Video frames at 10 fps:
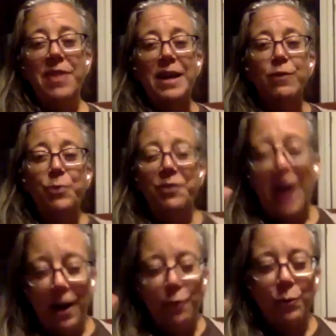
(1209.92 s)
things would have
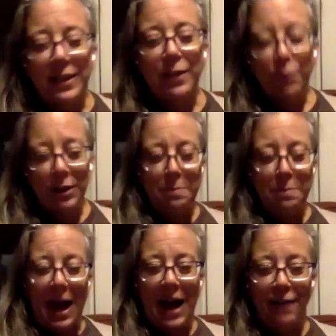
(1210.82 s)
gotten really, really
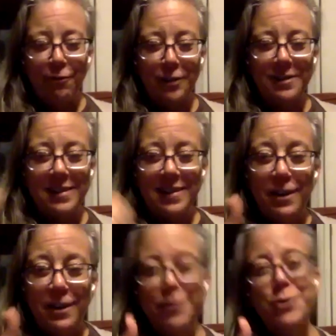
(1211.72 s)
bad for us as
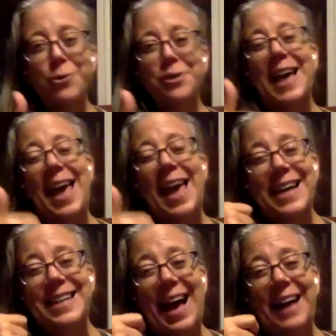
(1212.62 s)
individuals
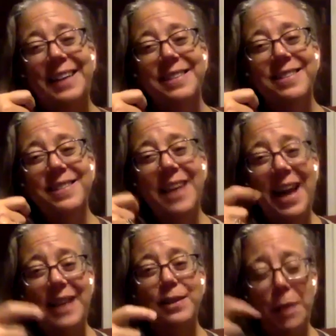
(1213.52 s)
and
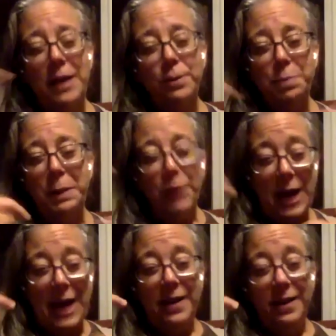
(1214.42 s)
as people
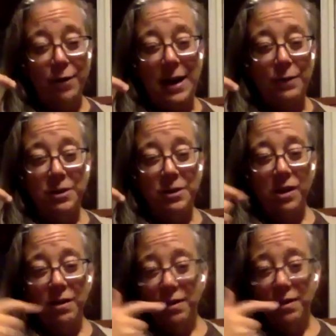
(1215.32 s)
that had to interact with each other.